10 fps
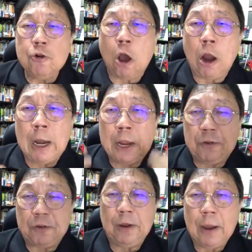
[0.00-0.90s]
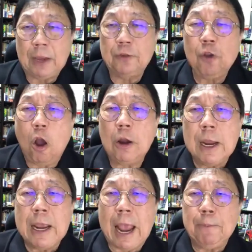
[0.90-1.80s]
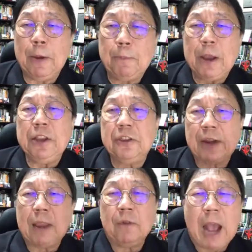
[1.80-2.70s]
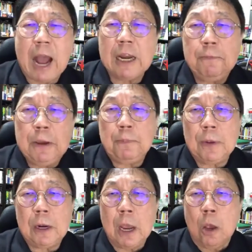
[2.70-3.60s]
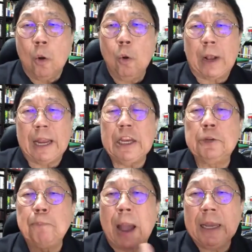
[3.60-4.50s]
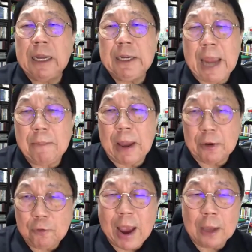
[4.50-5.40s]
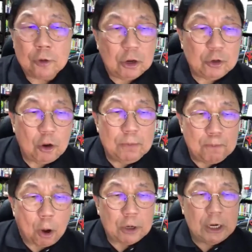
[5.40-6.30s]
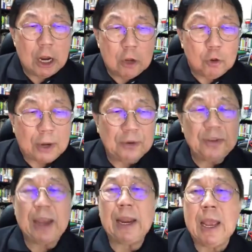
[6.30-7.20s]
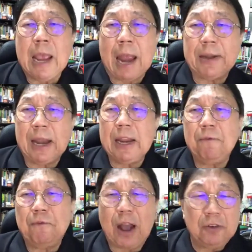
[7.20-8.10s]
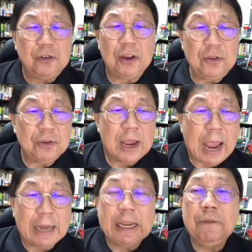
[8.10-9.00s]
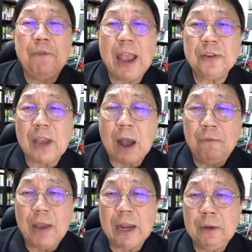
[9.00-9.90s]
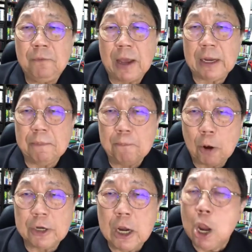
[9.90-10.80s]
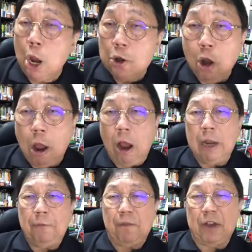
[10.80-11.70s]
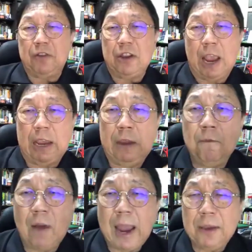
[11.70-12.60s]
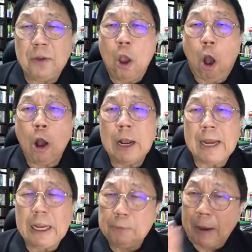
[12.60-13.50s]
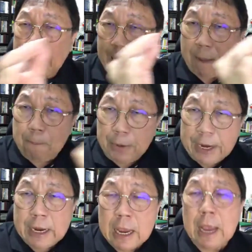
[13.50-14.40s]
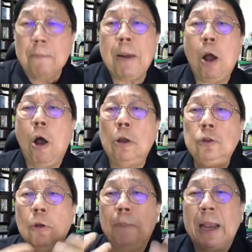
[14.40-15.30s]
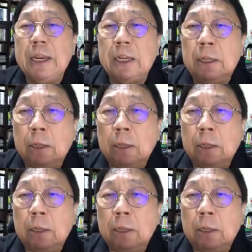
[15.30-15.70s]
knowledge, and so on. And people interact with other people who can inspire them as well. So it's so important to understand that attending functions and events are very, very important. Not only functions and events organized by the company, but also by your